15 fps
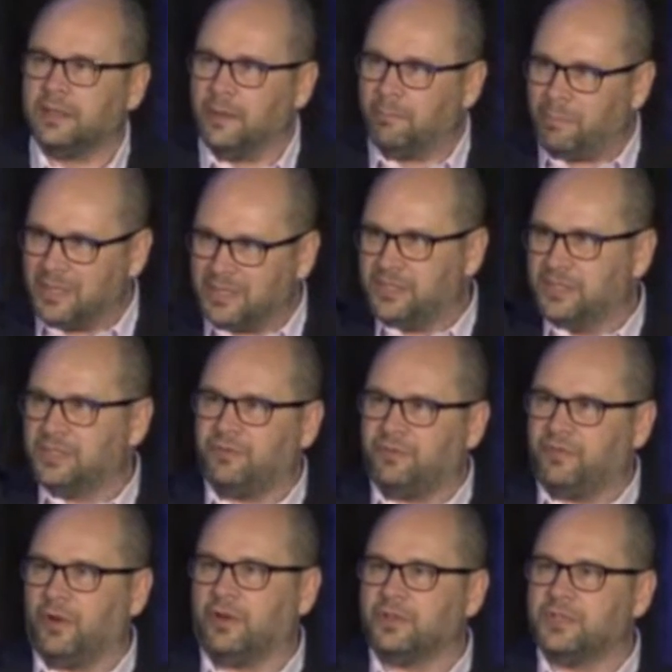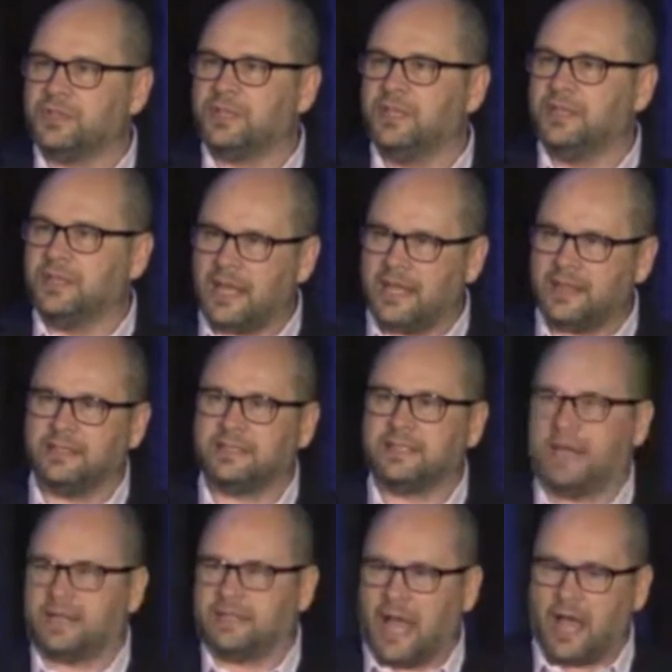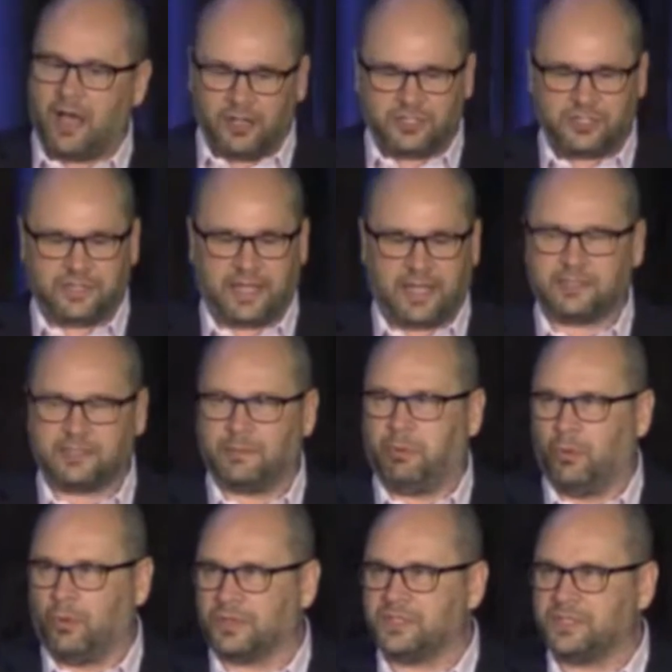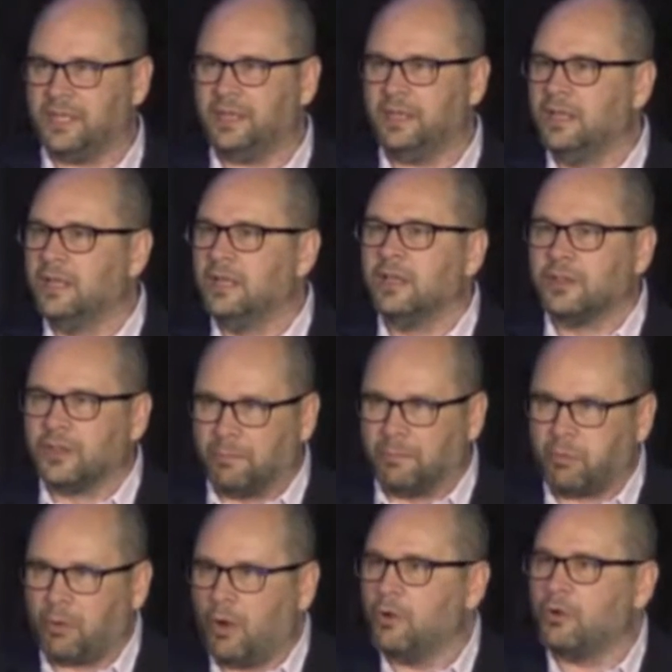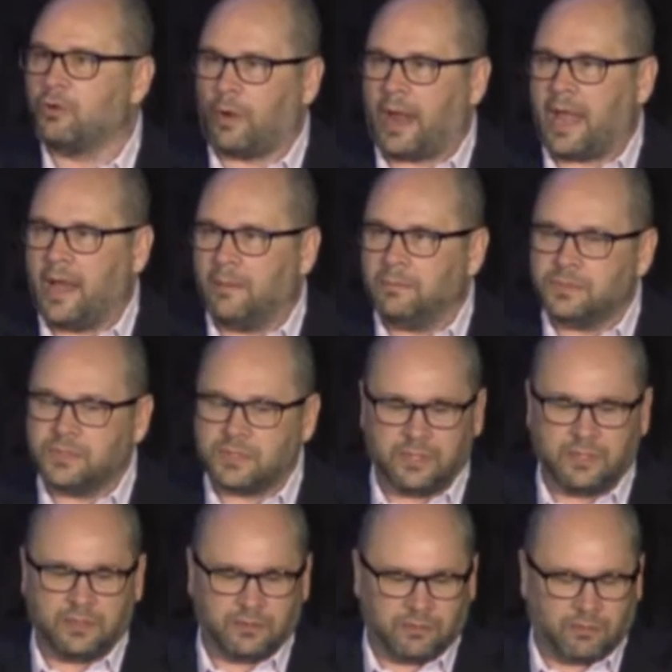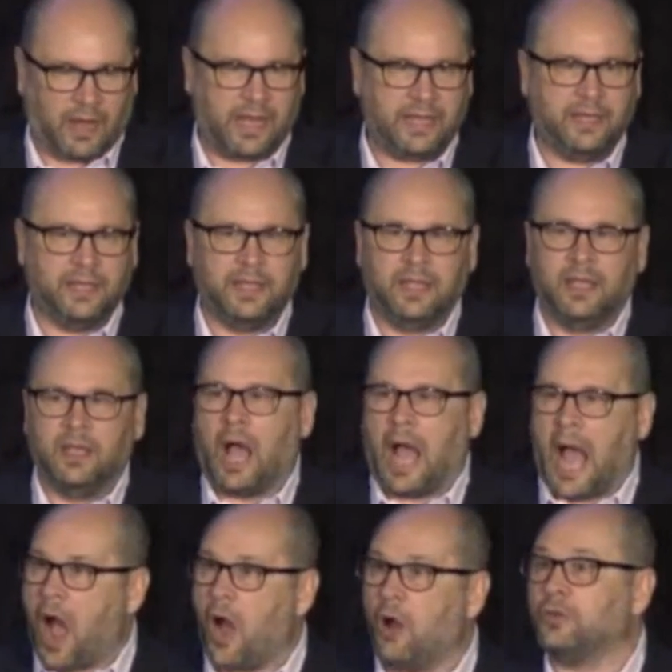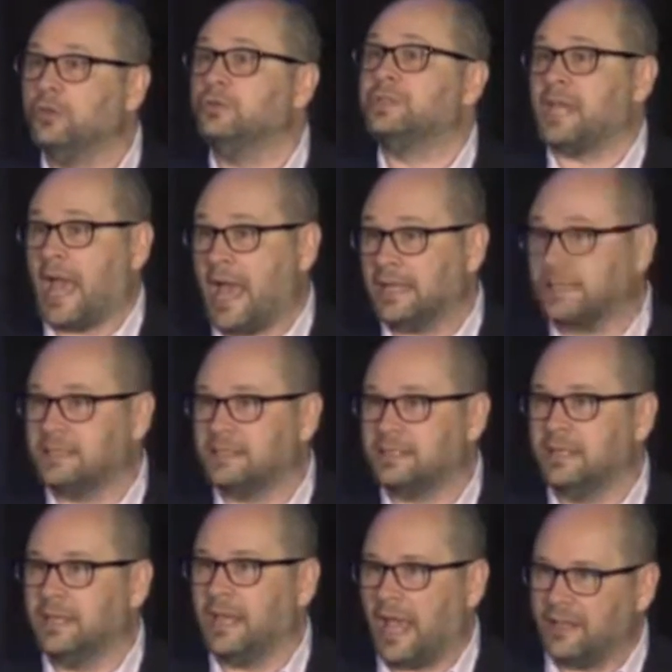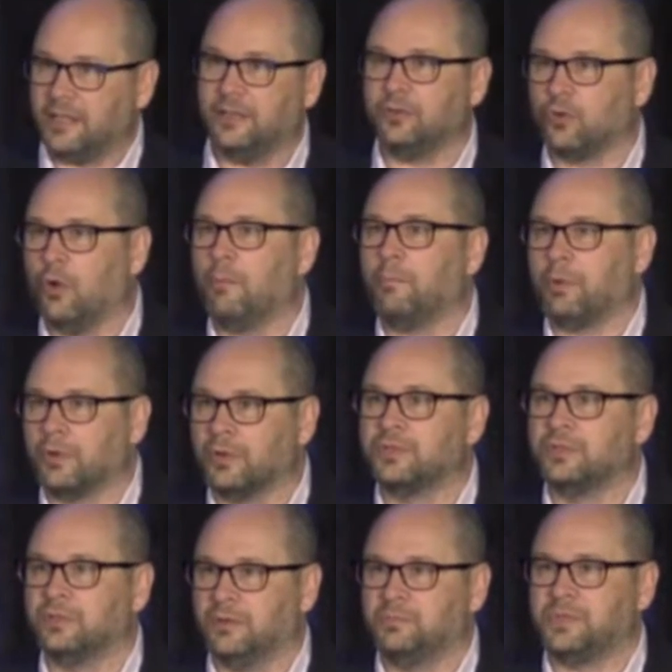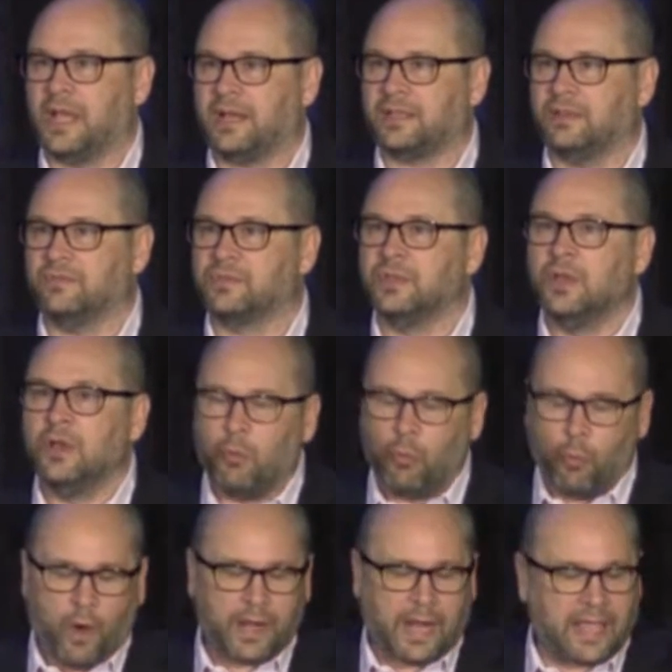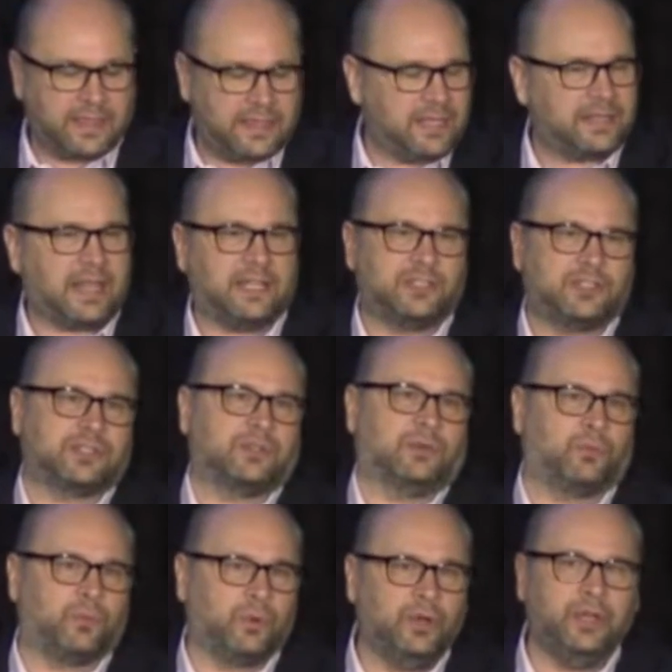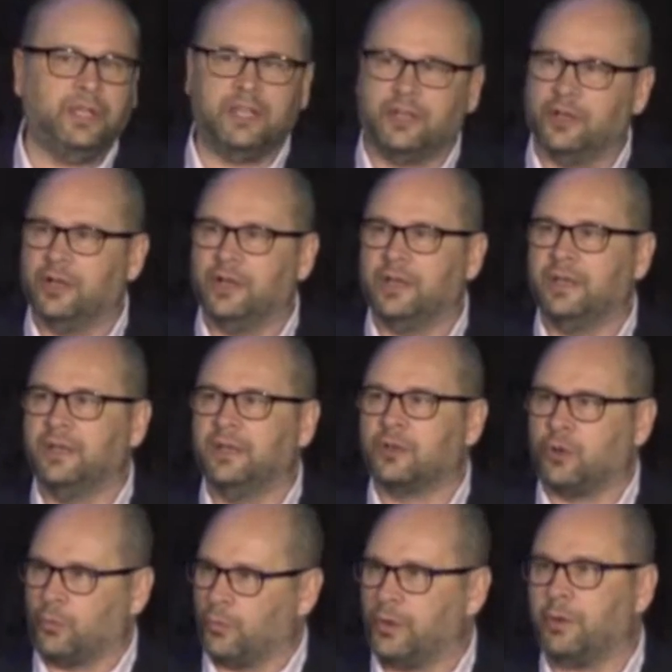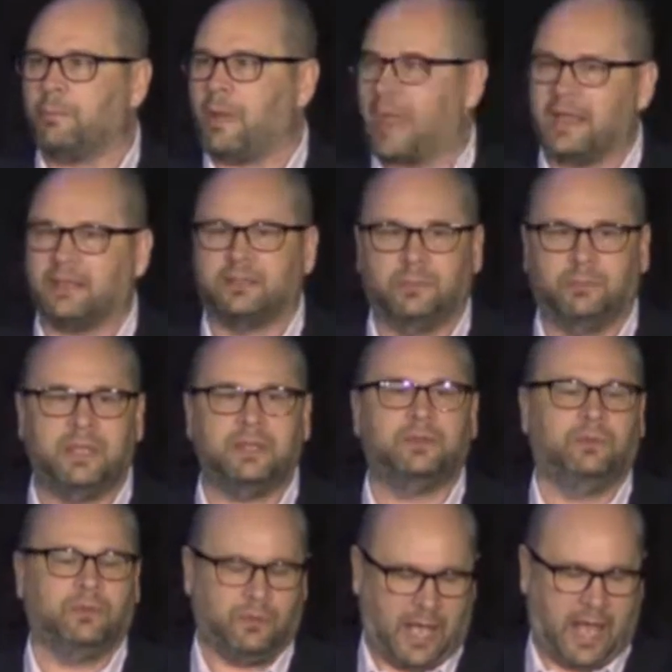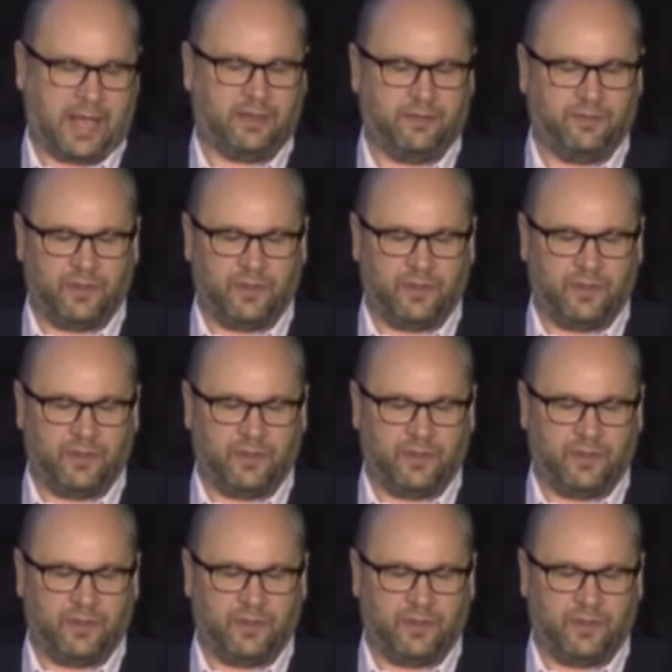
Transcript: The business first, then the technology that supports it, the programs, right? How you test, and then your own personal objectives. One, I think that's just a really good career path to be on.